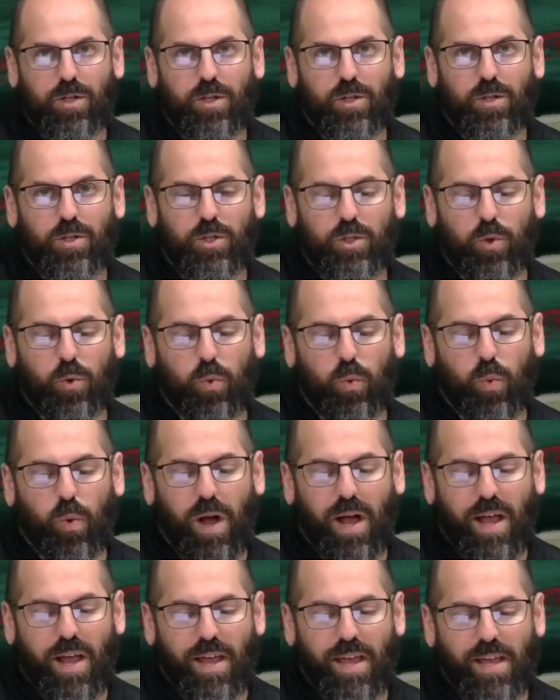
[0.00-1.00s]
So
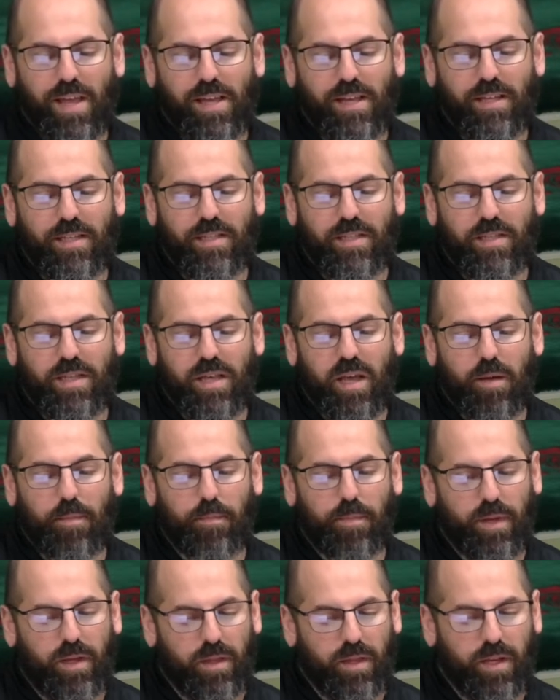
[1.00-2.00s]
why is the
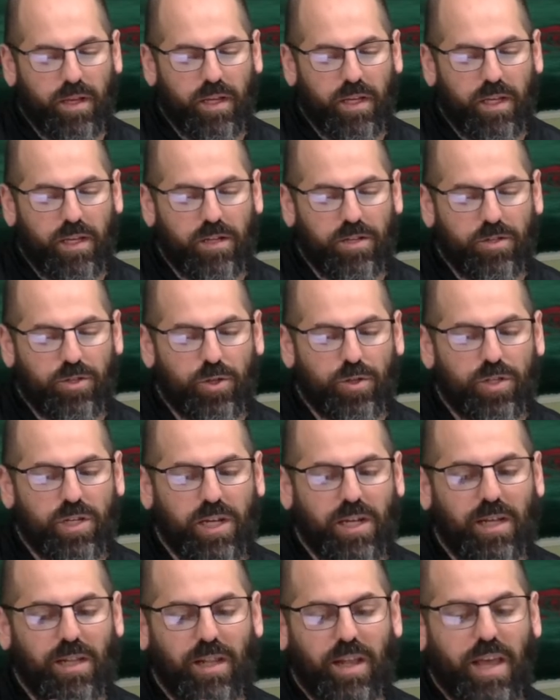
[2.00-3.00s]
ability to
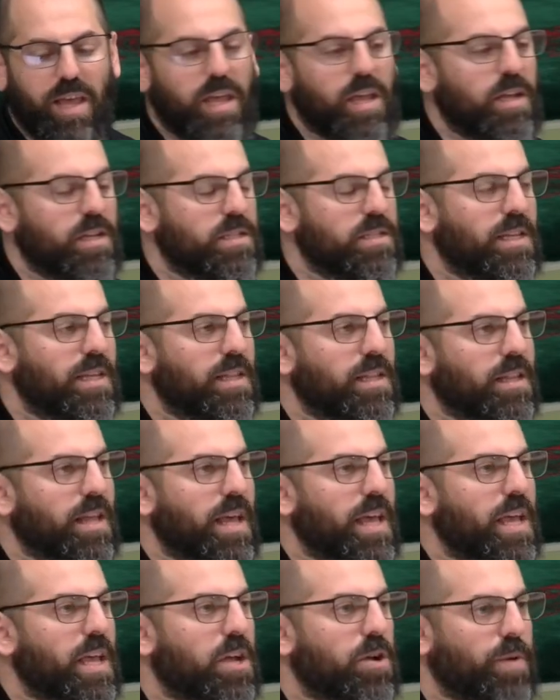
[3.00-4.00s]

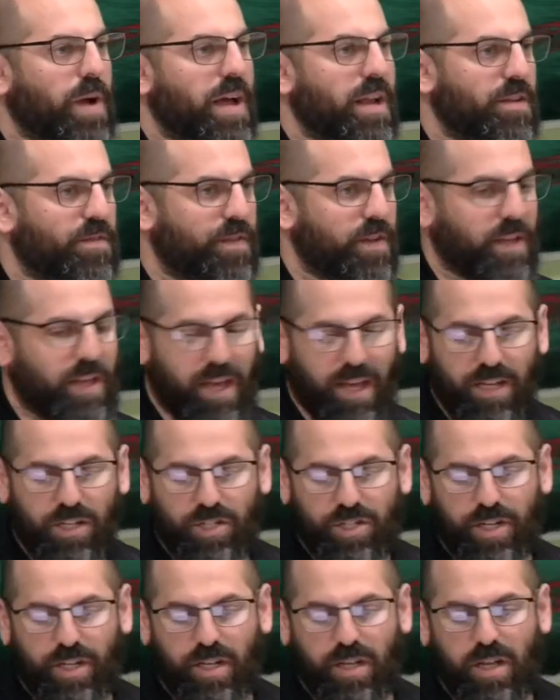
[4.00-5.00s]
delay
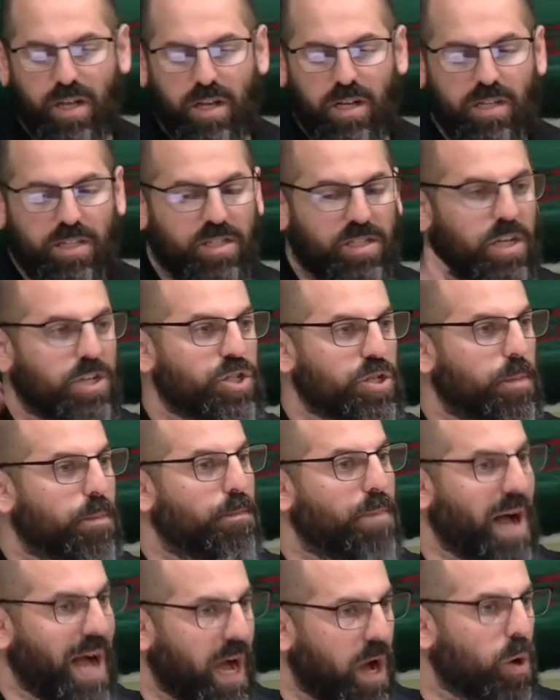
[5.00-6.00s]
gratification such a
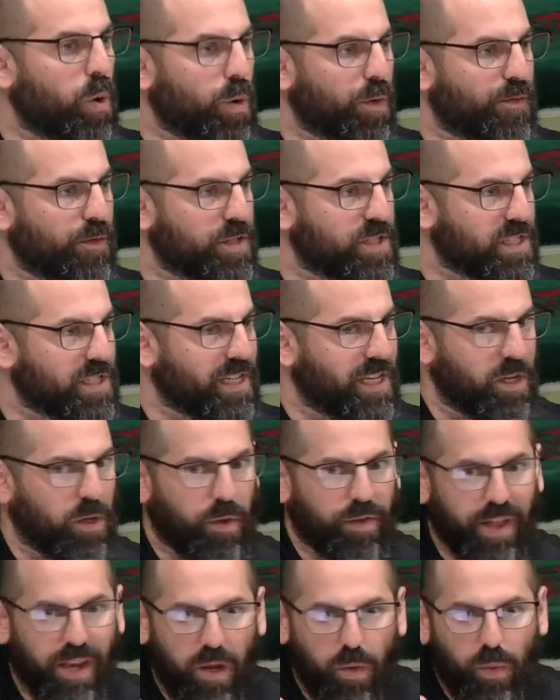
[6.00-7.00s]
powerful skill
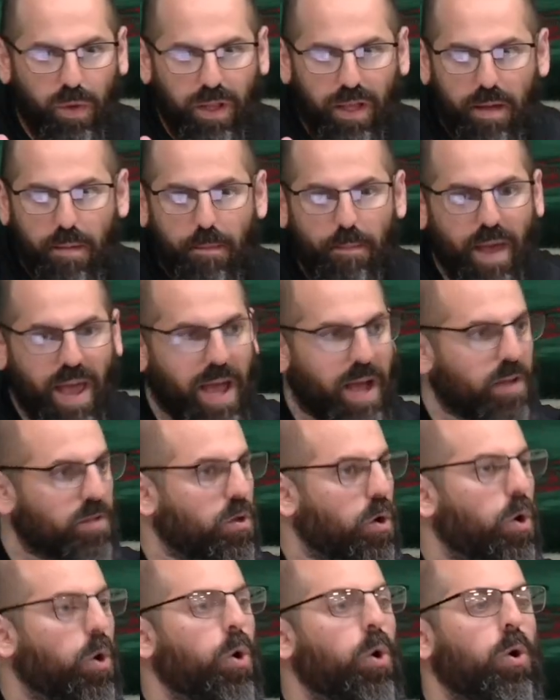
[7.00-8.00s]
that it will impact the
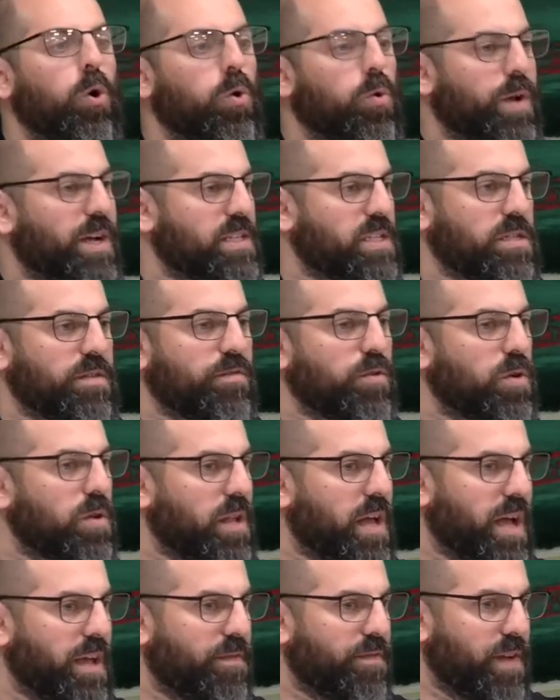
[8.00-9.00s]
whole rest of your
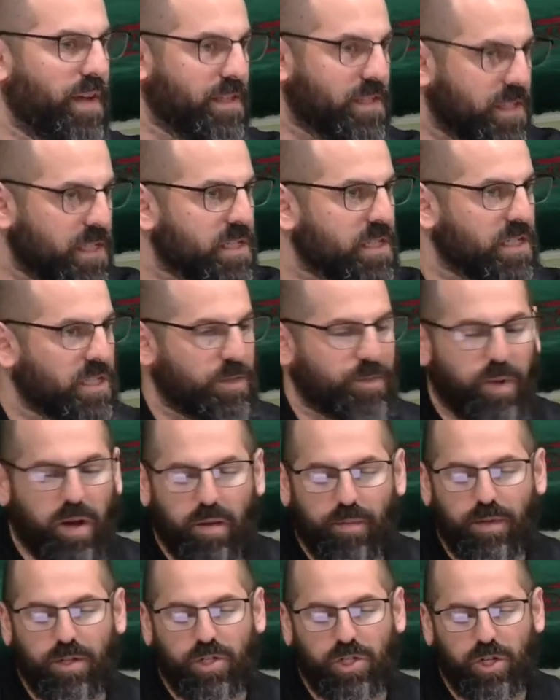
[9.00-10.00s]
life, as this
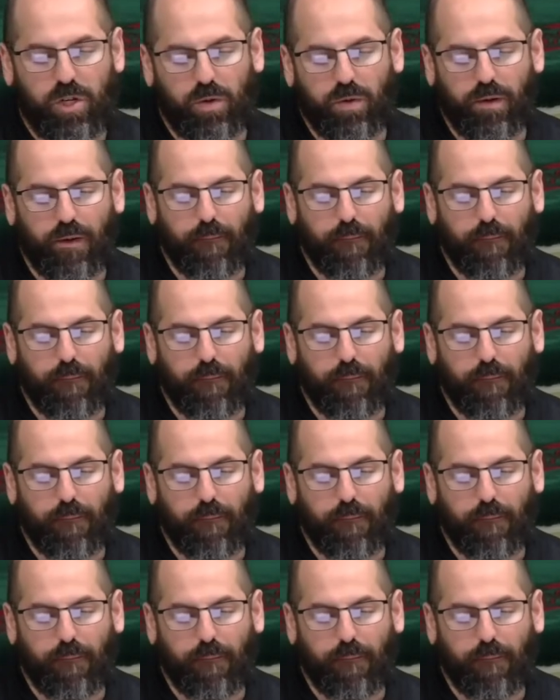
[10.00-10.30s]
experiment showed?